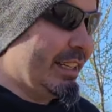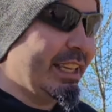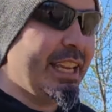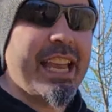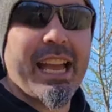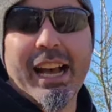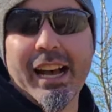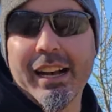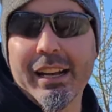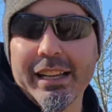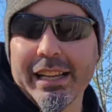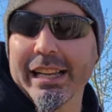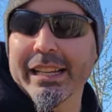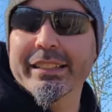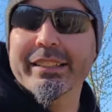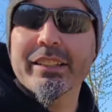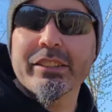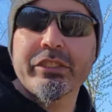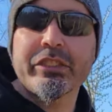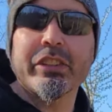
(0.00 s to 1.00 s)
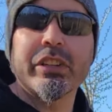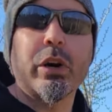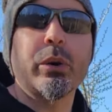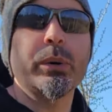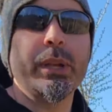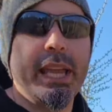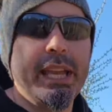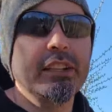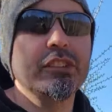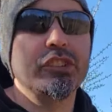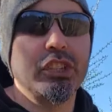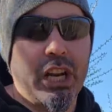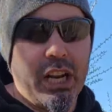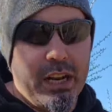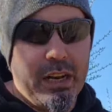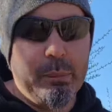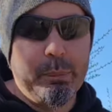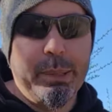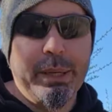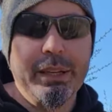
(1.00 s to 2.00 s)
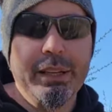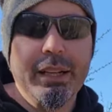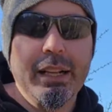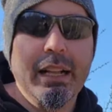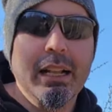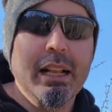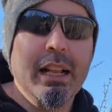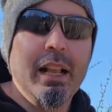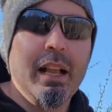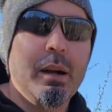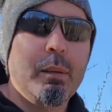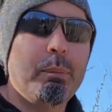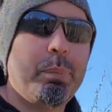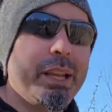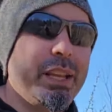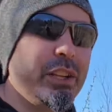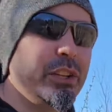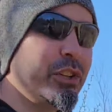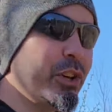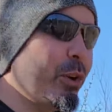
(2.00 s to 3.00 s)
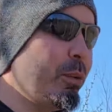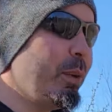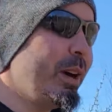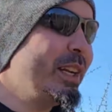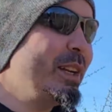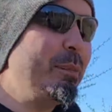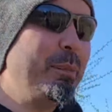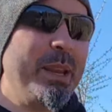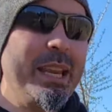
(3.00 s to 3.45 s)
Yeah, it does an okay job. But you don't want to